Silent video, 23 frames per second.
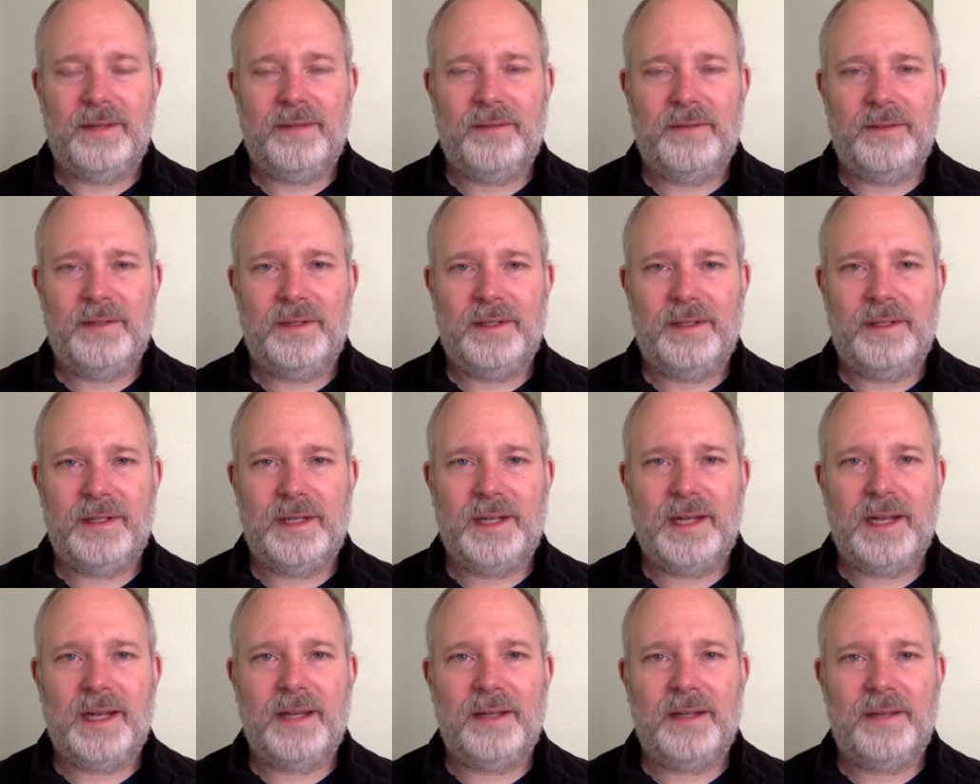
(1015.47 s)
We
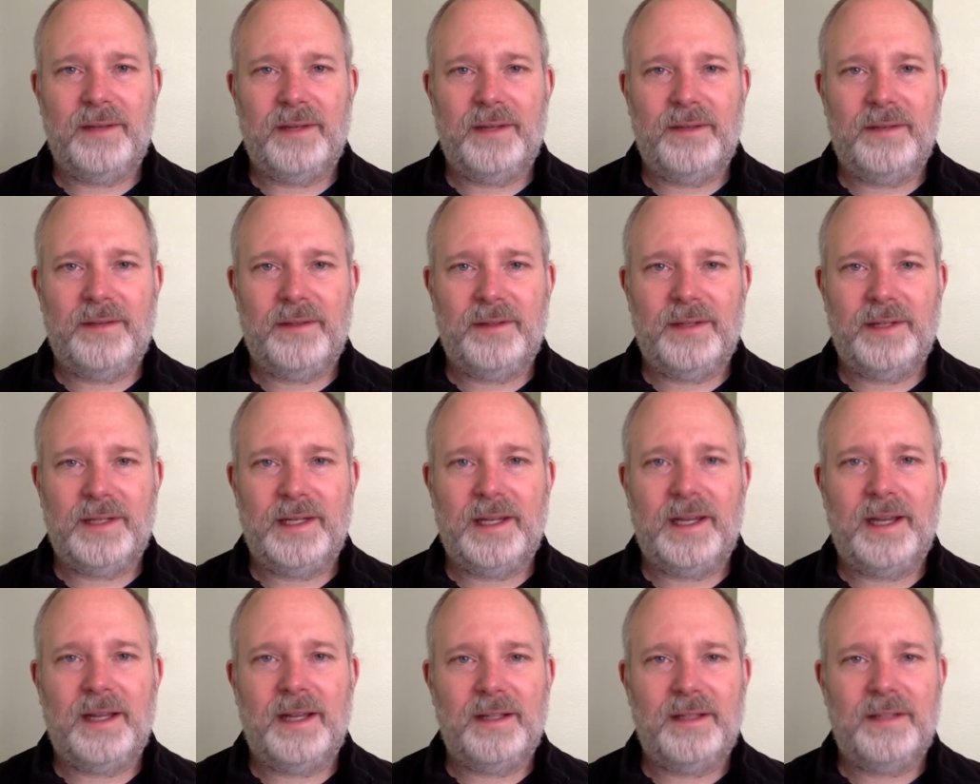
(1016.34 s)
have to
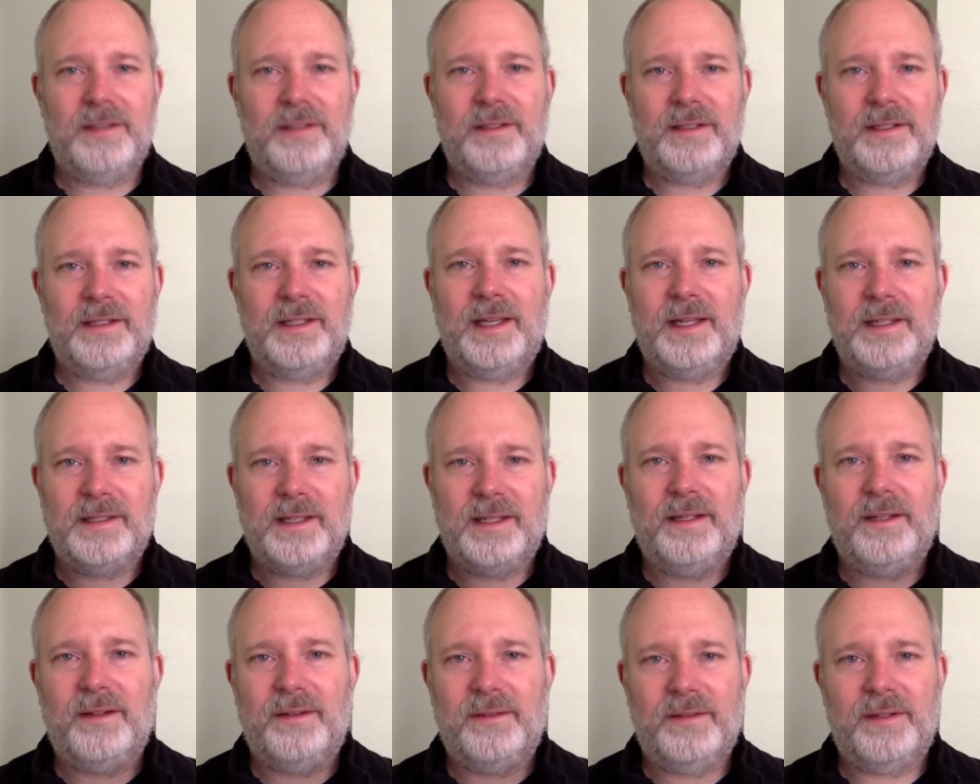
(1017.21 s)
acknowledge there's things
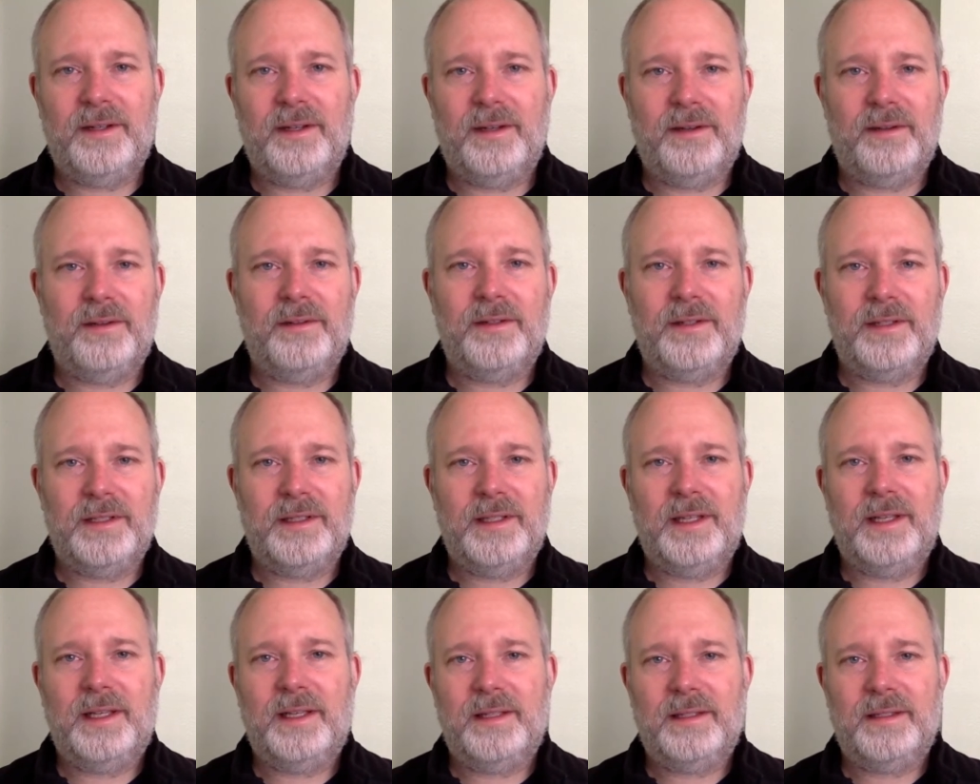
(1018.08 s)
I don't know. There's
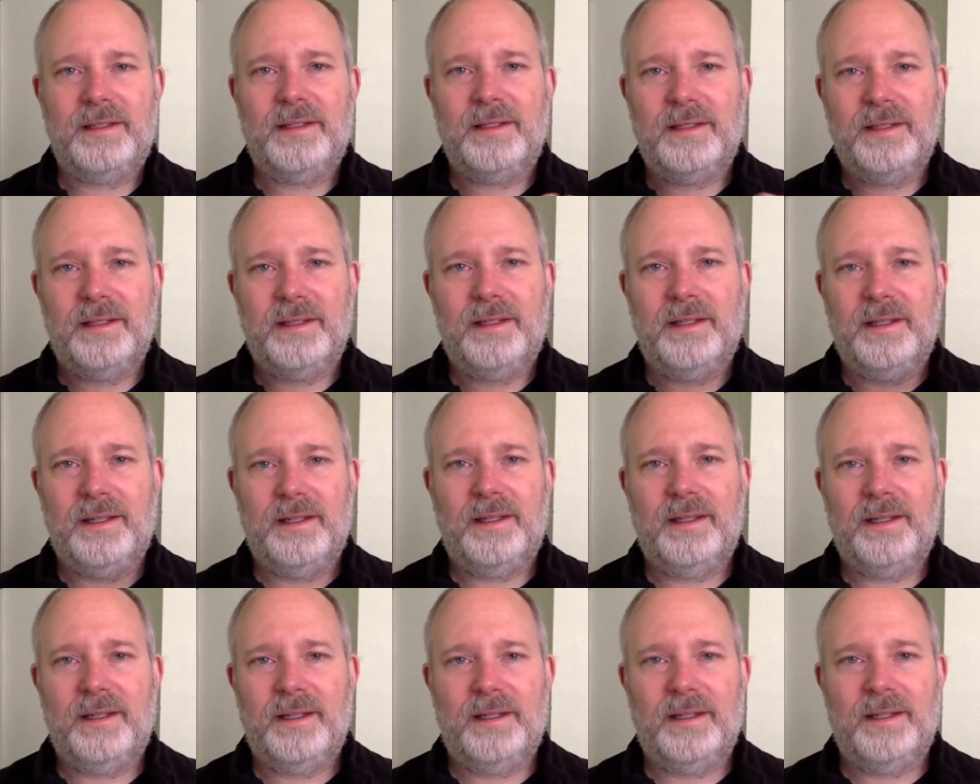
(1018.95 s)
things
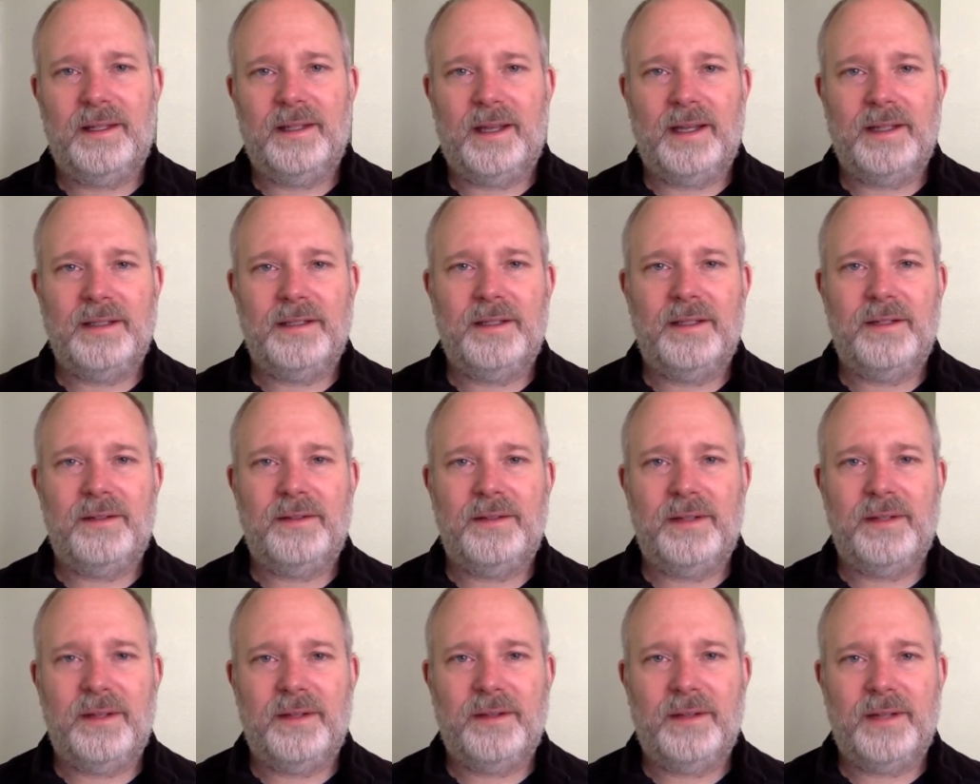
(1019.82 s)
I
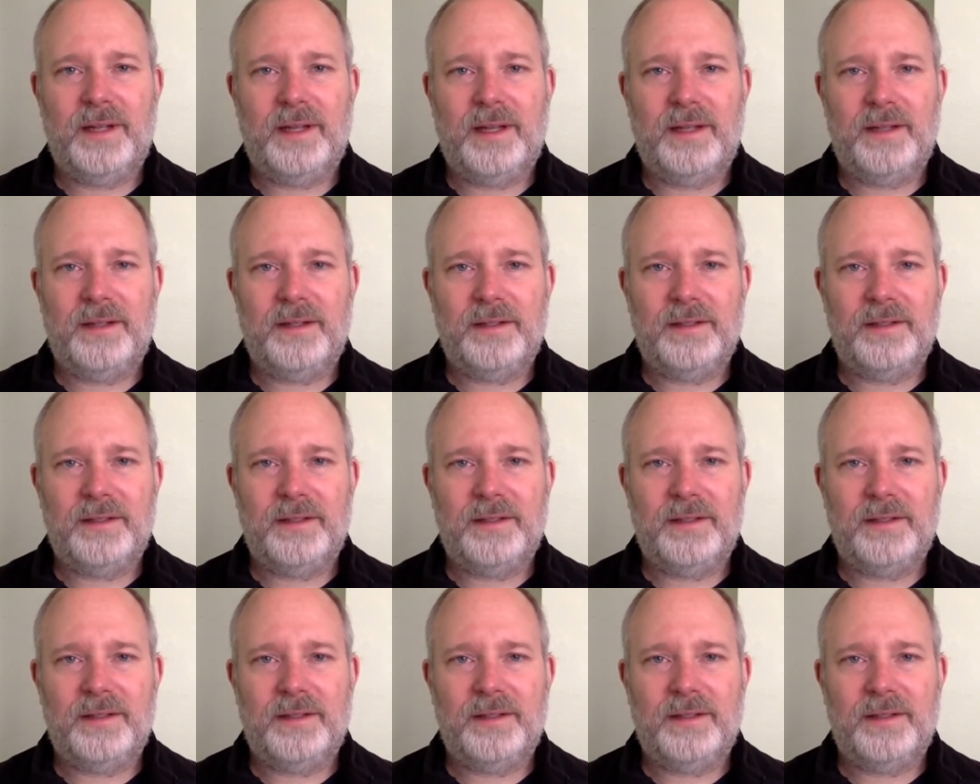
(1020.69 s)
don't know that